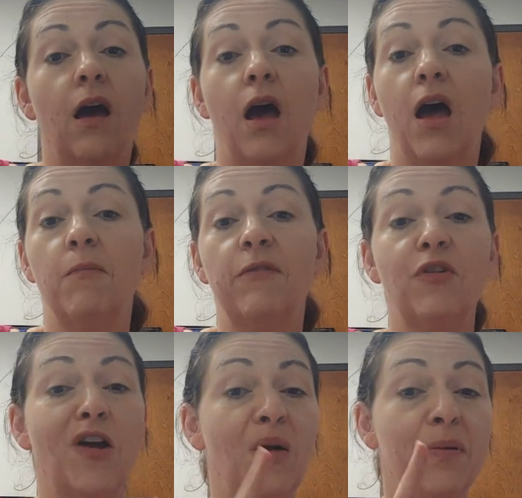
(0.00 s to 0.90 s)
if
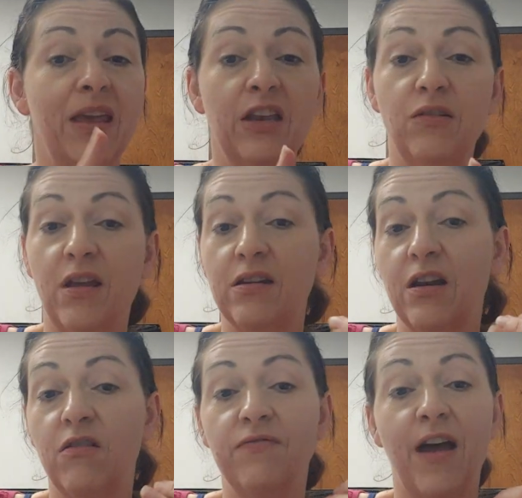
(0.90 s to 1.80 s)
you're LPN, you need to
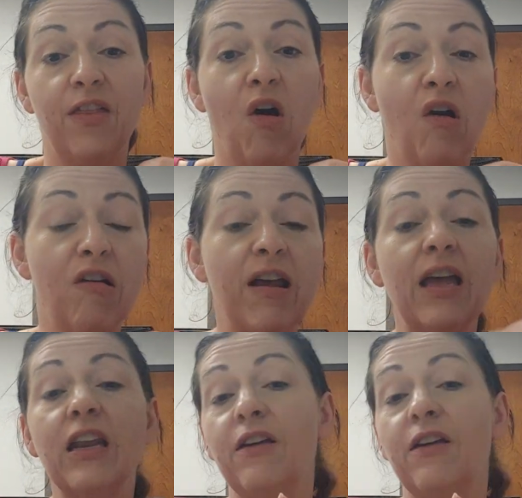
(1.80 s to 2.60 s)
notify the RN.